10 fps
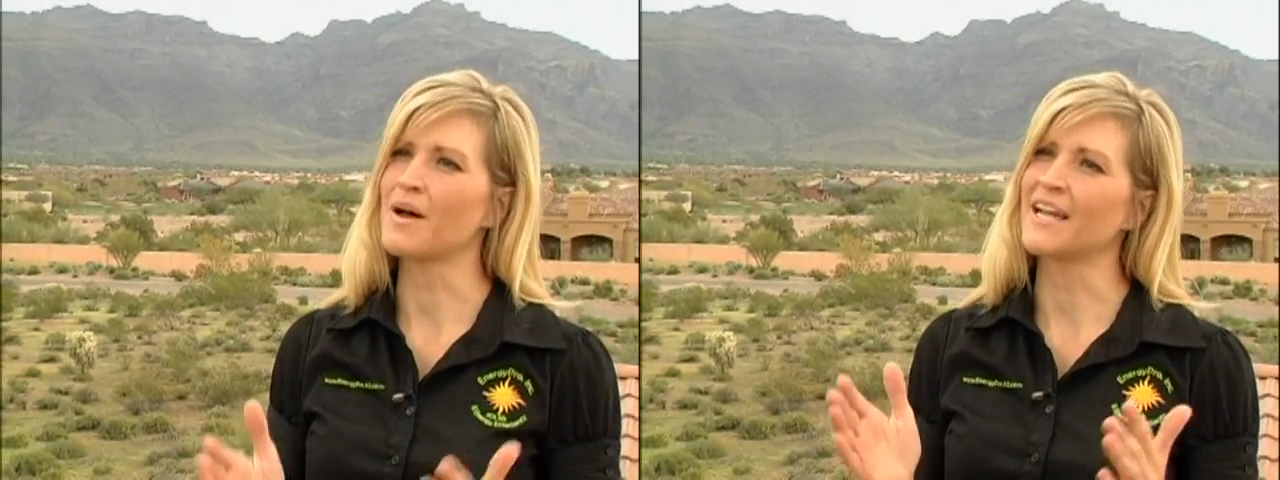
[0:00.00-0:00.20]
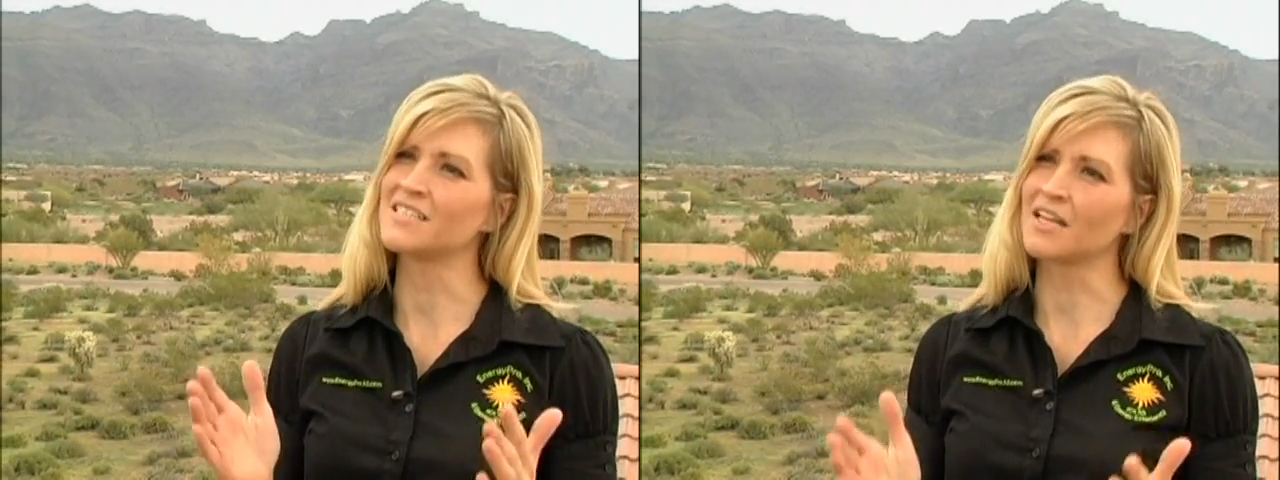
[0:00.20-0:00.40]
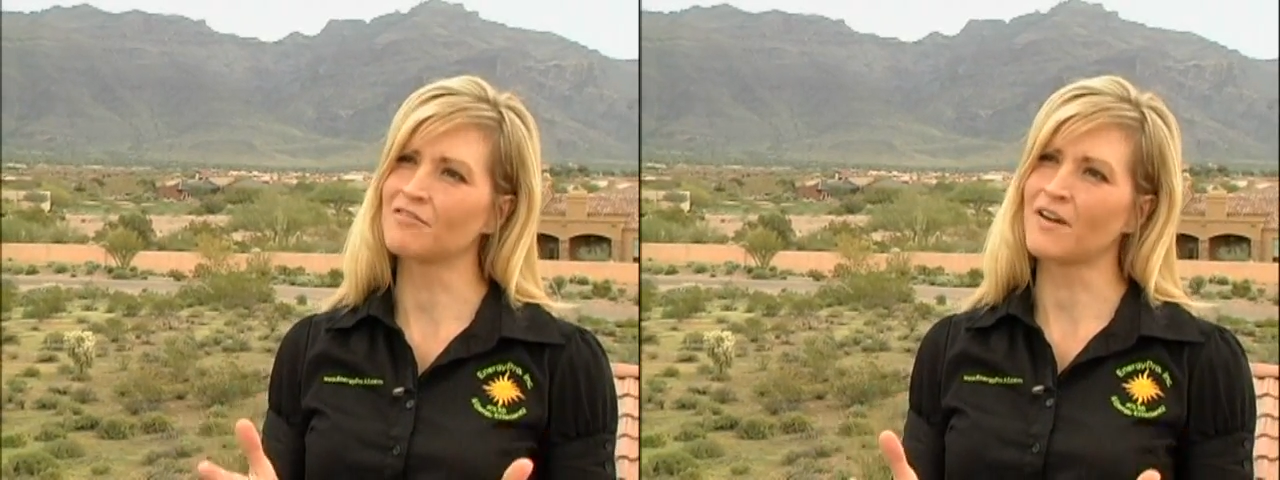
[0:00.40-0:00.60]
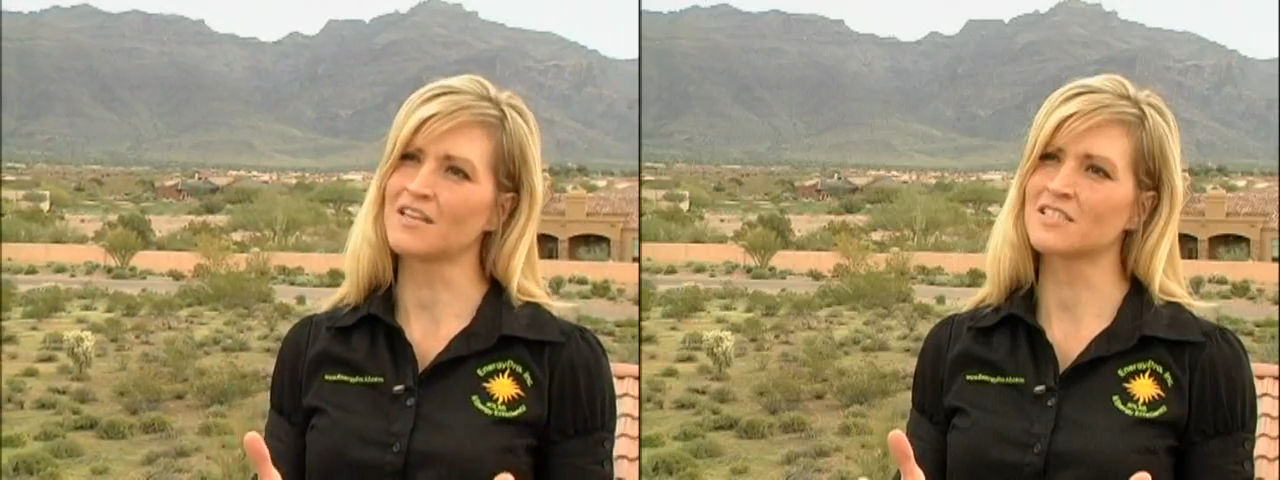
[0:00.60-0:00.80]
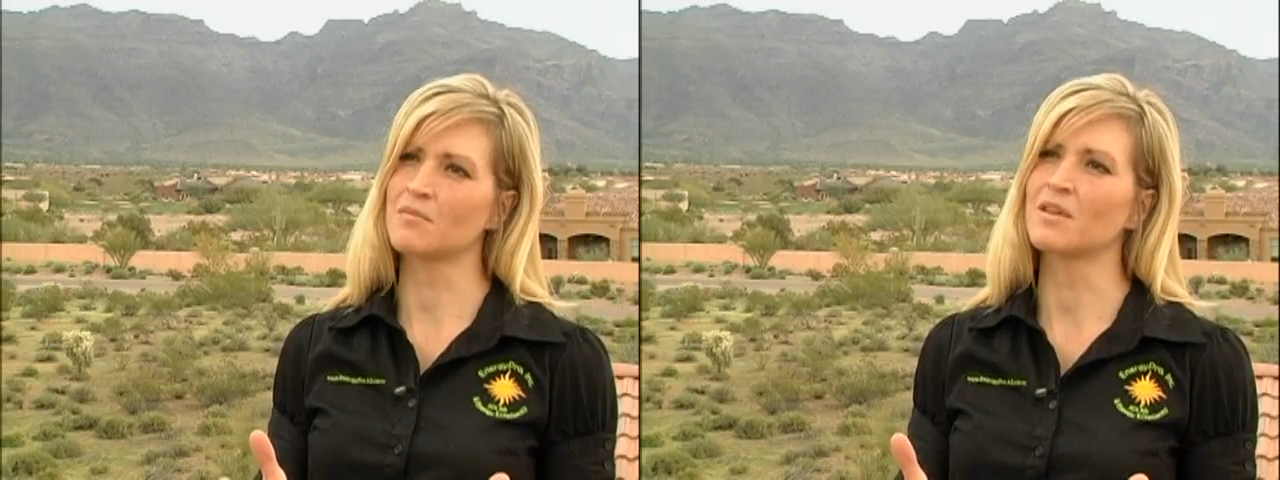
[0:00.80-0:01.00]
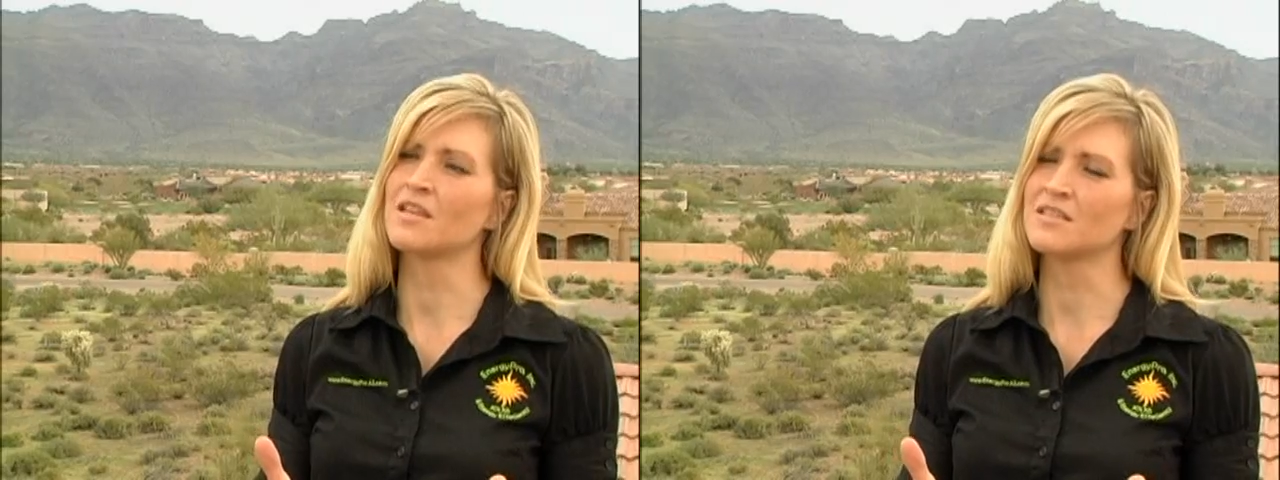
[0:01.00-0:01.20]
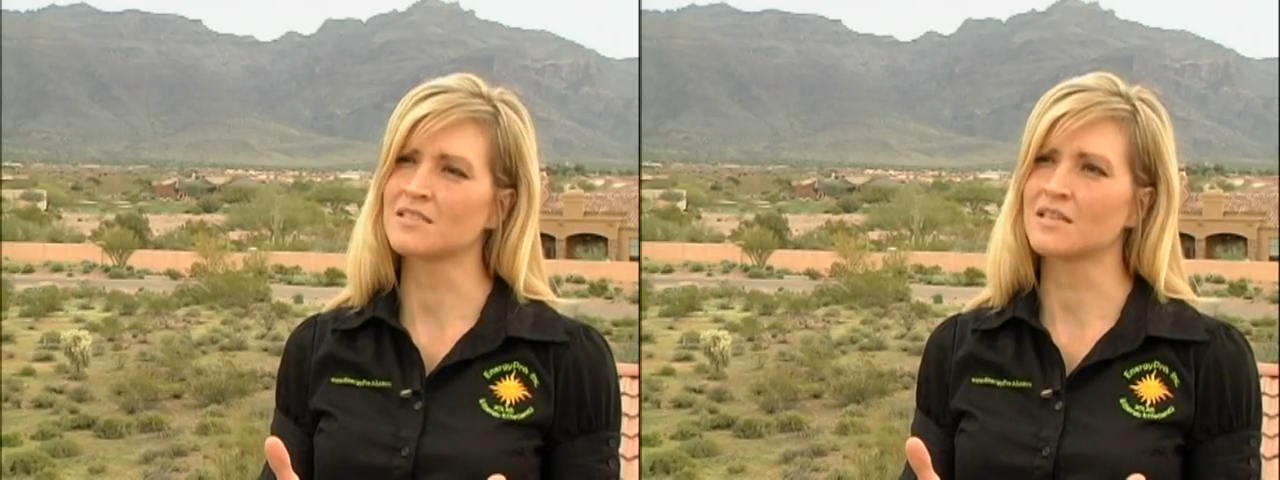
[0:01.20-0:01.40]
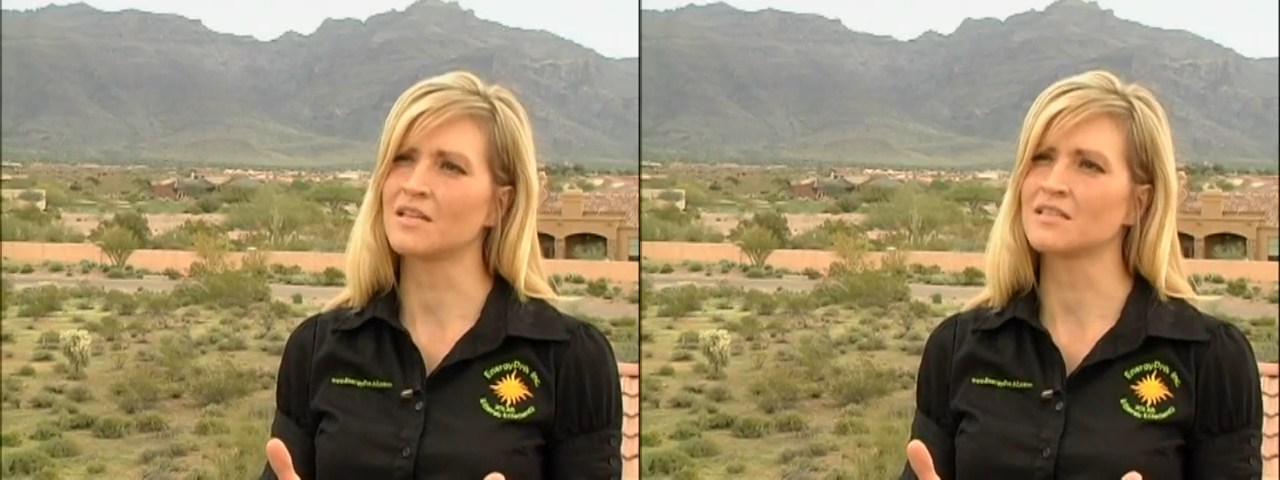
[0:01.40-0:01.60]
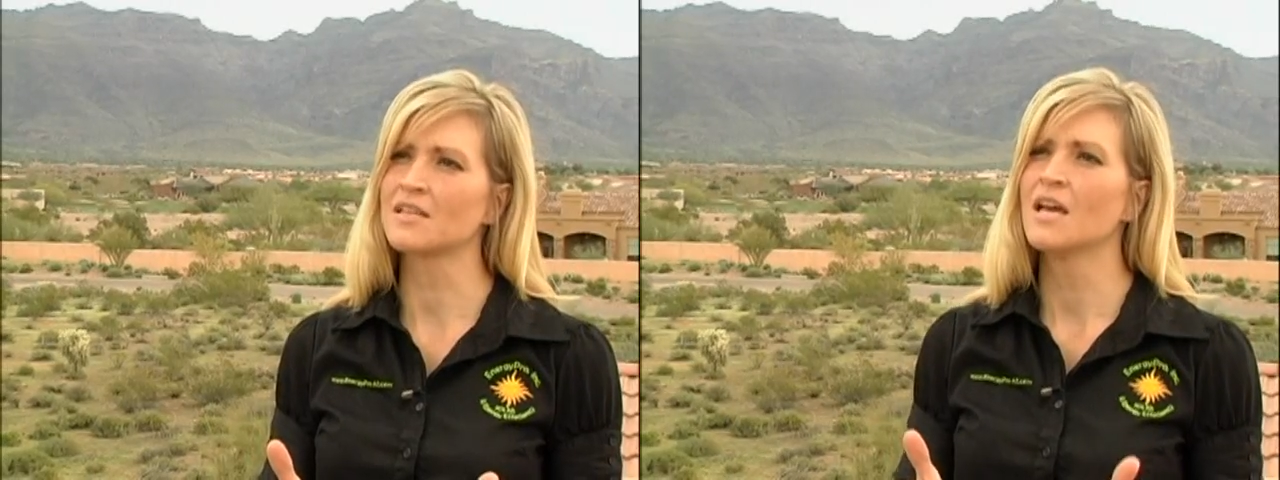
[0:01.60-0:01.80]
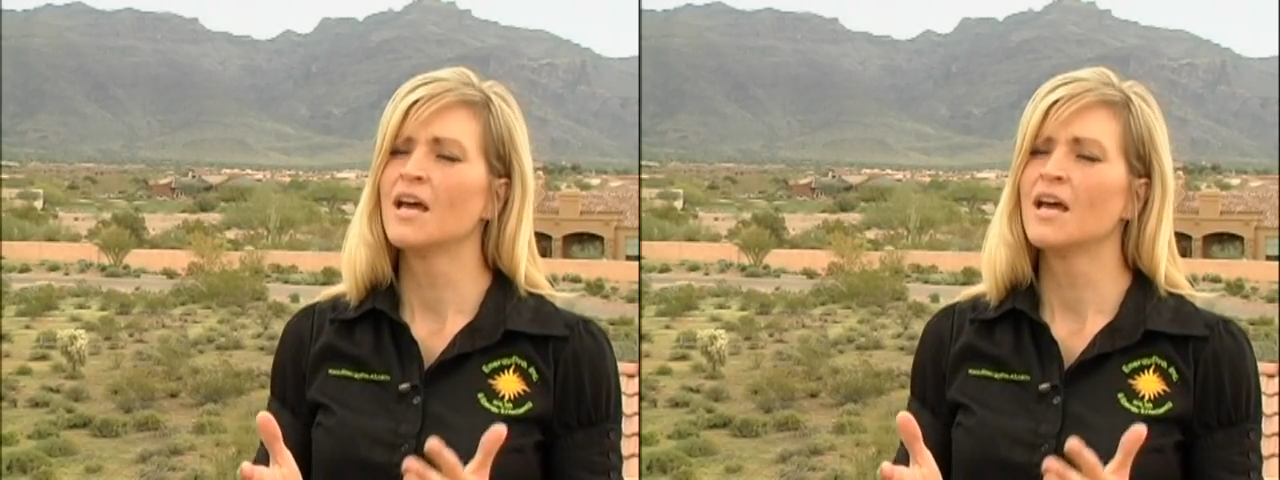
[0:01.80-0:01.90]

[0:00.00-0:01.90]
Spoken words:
identify some of these things,